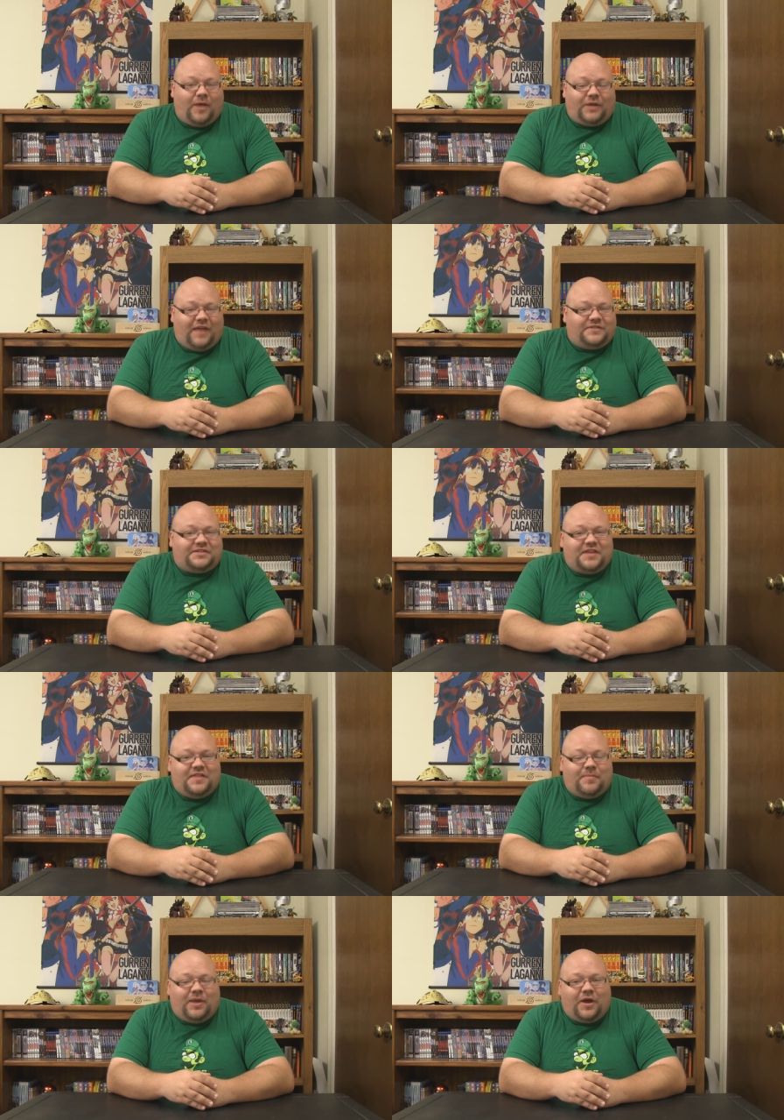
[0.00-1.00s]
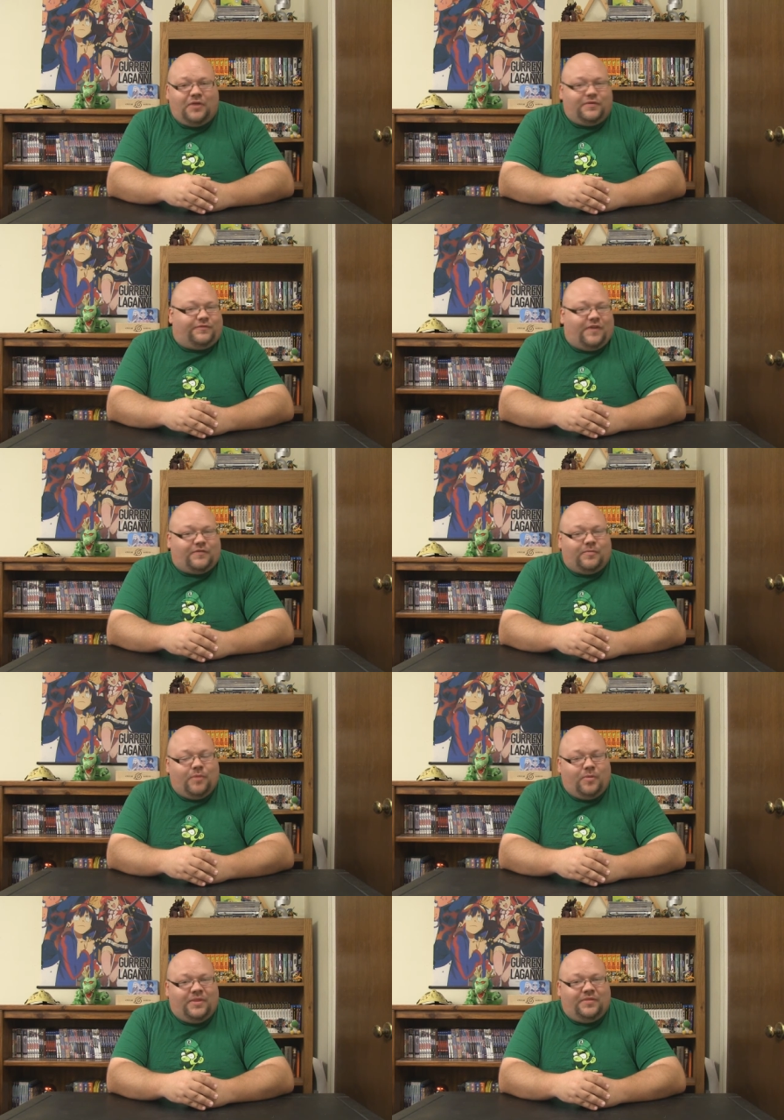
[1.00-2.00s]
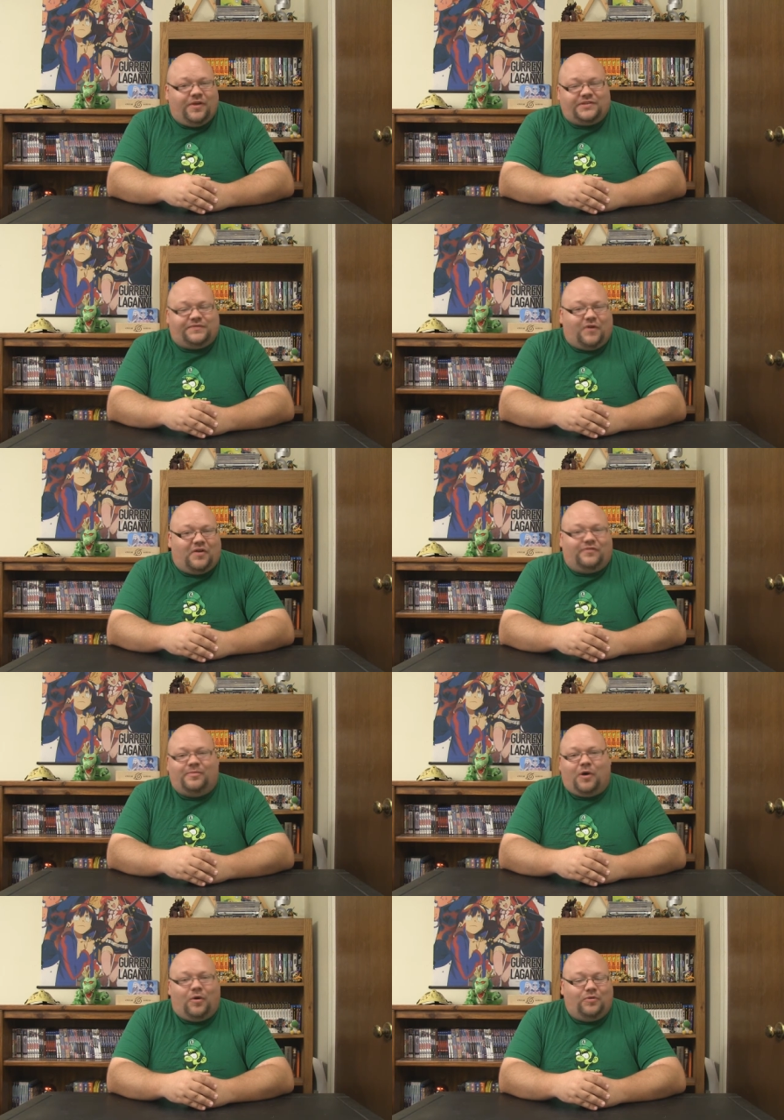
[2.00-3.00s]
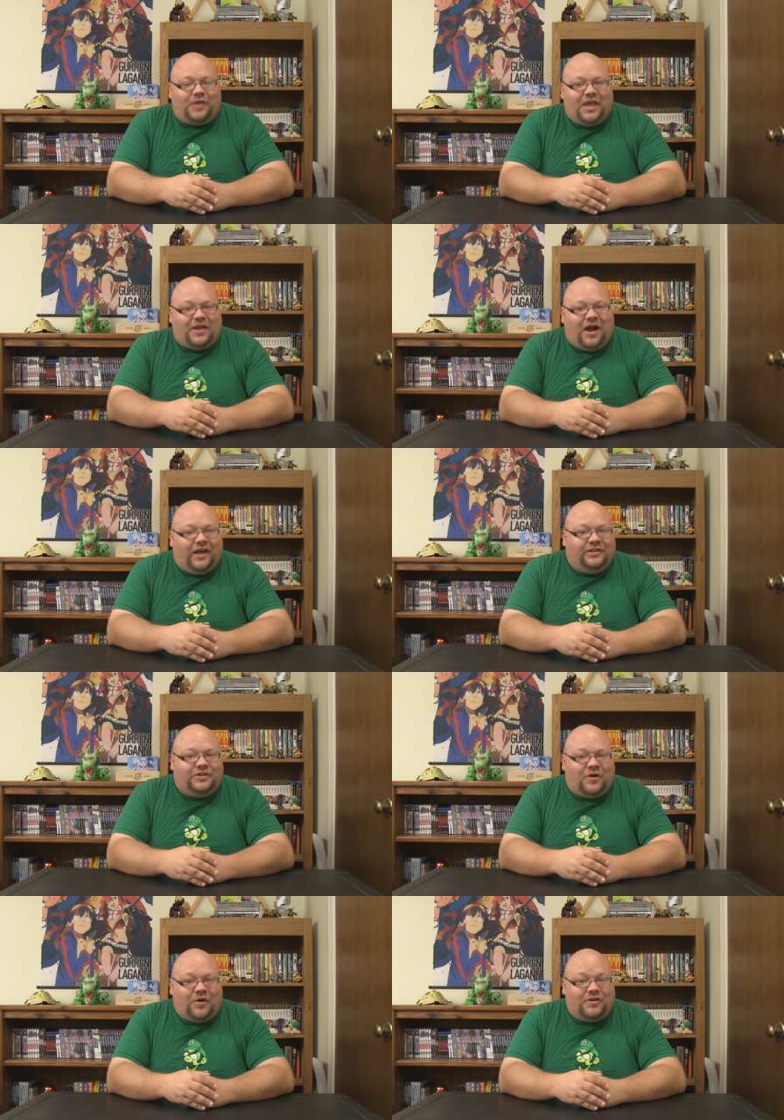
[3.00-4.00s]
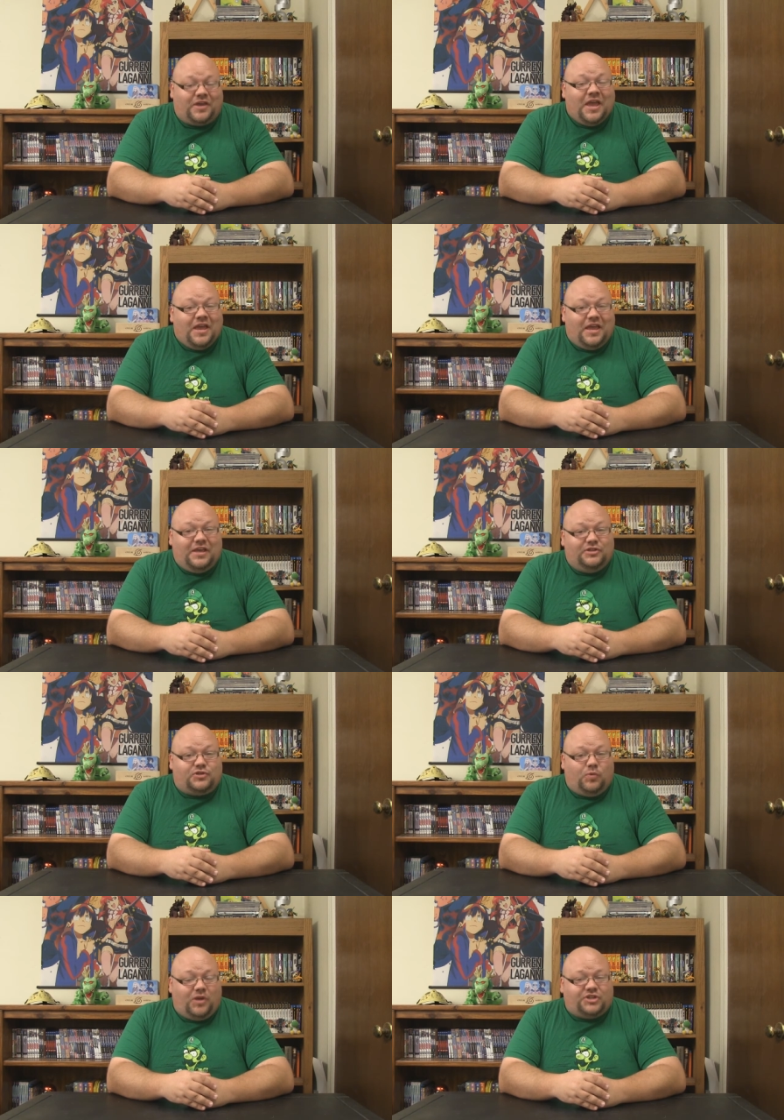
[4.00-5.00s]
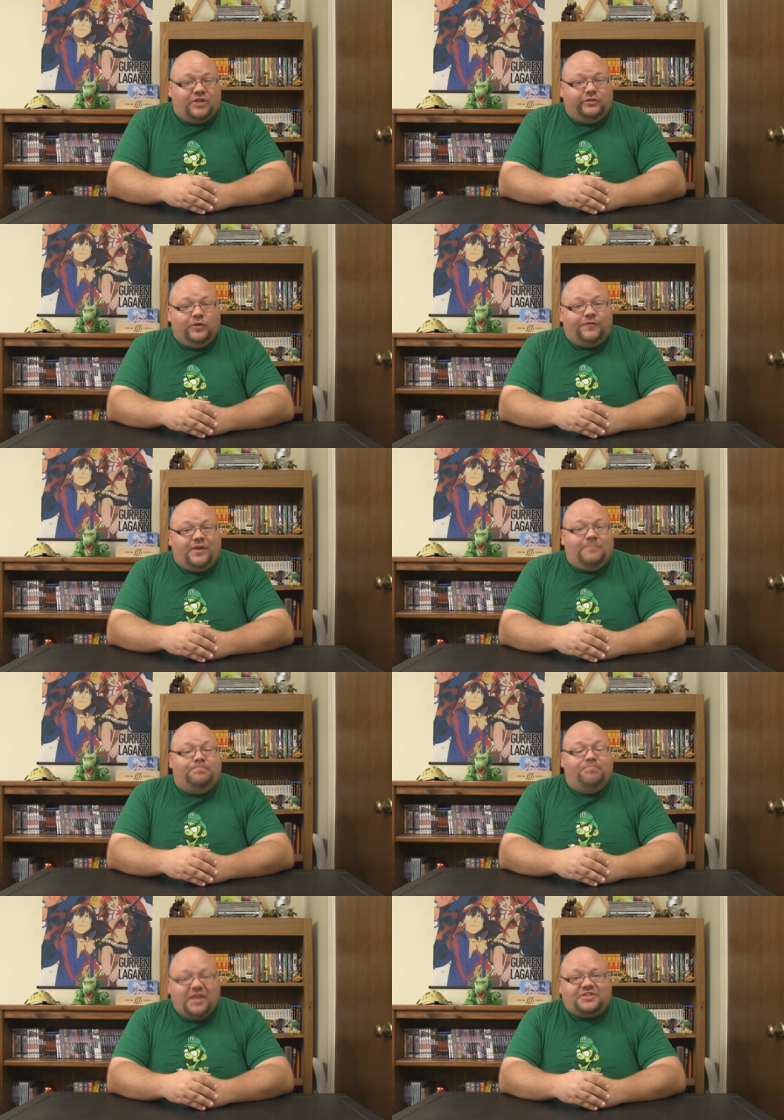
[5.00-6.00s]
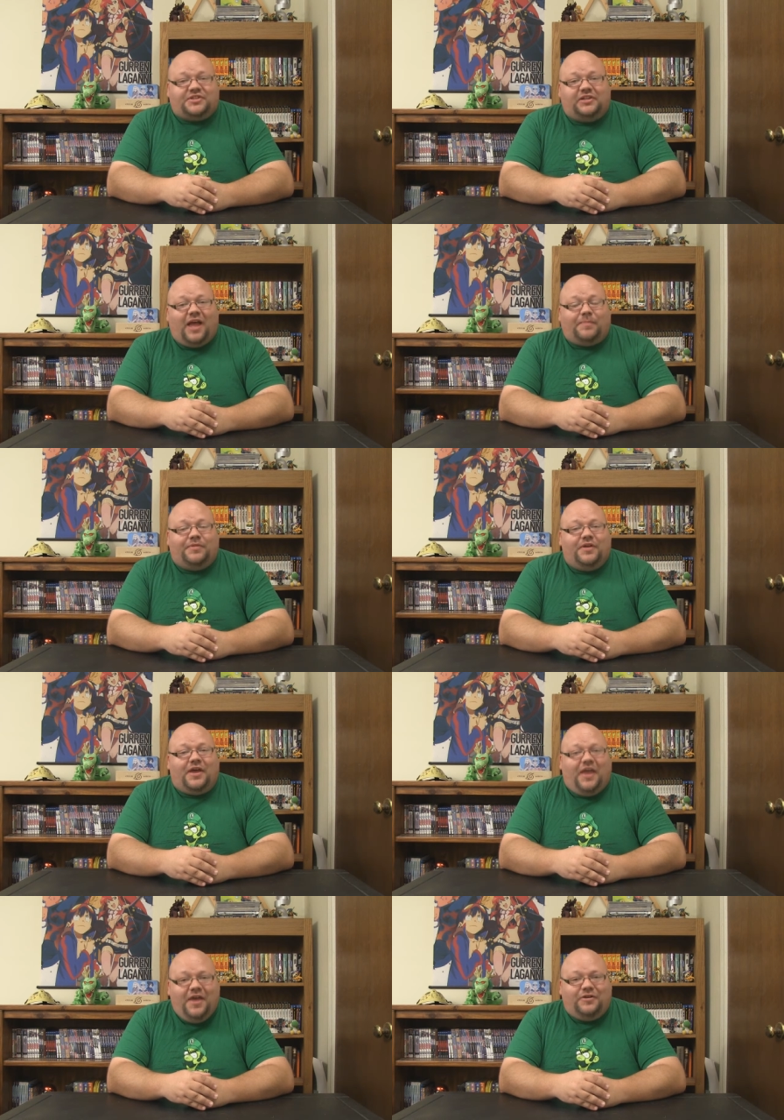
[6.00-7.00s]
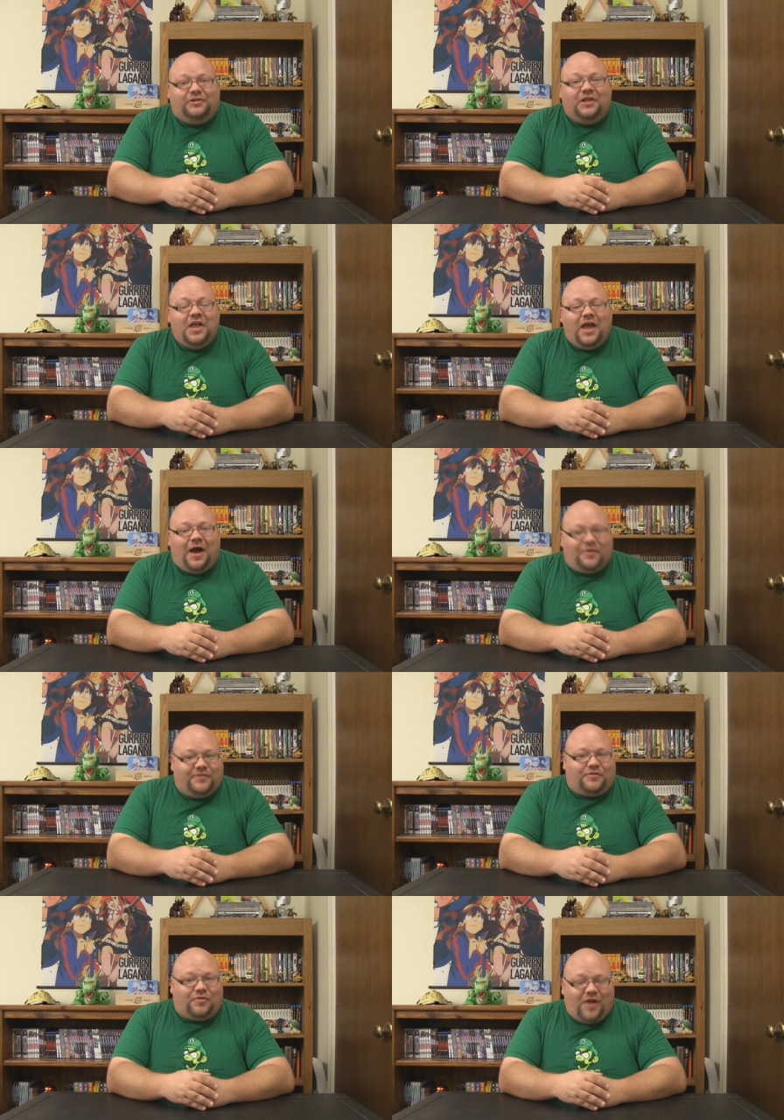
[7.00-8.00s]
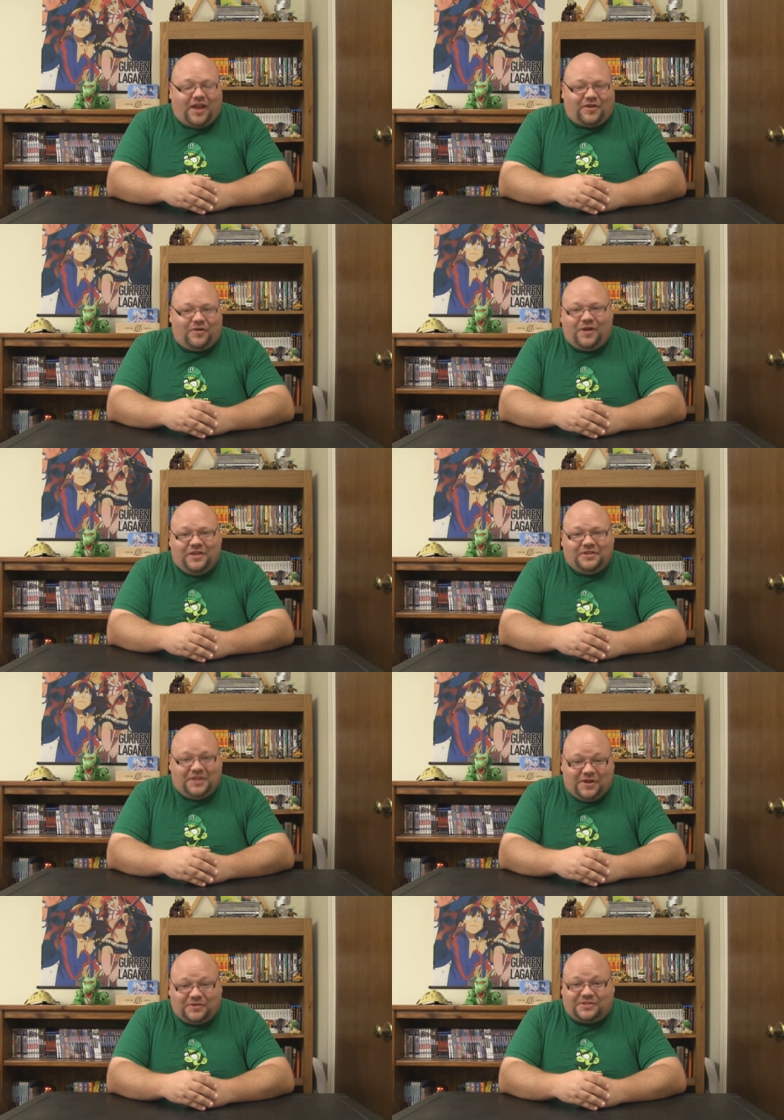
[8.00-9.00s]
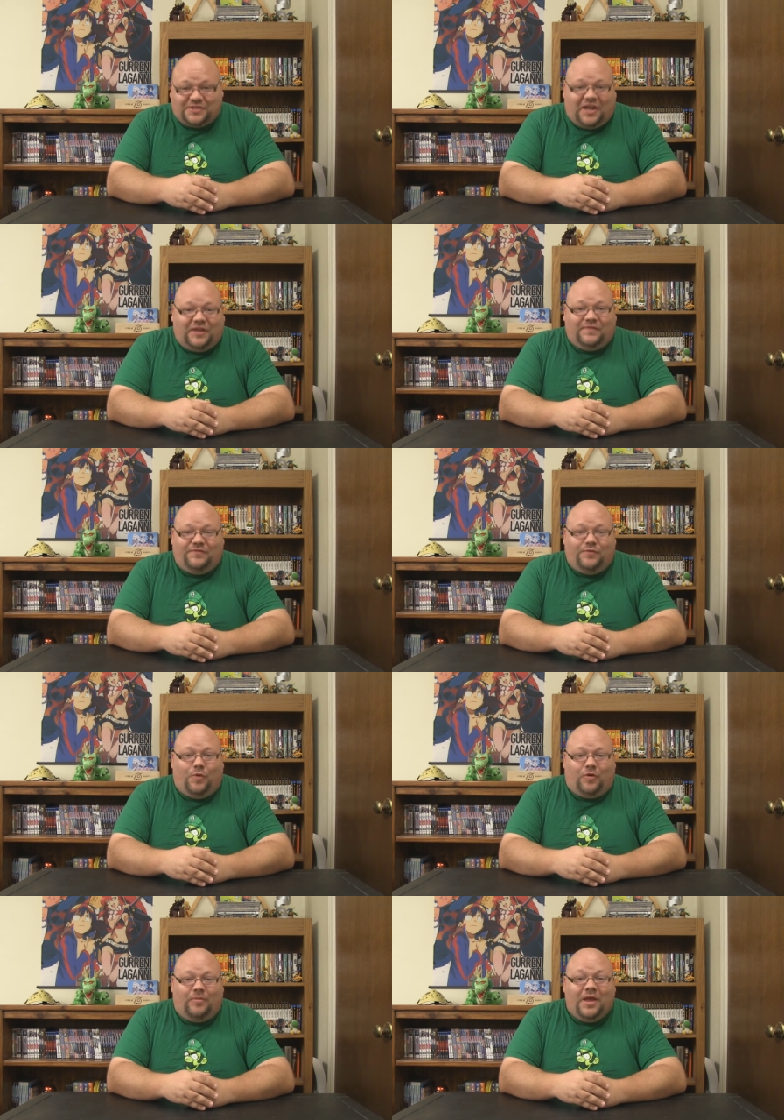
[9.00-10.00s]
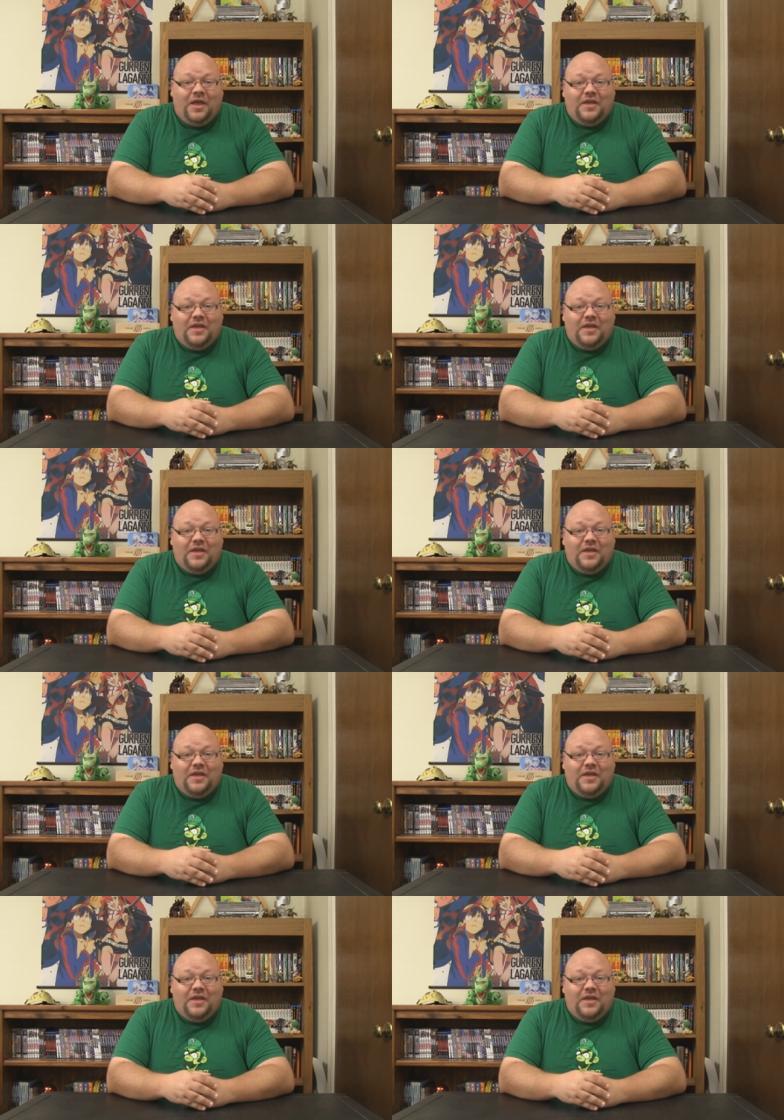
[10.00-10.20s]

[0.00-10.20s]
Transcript: I would have to say that my other favorite moment thus far from the Whole Cake Island arc is watching Luffy bitch-slap the hell out of Cracker in Gear's second form.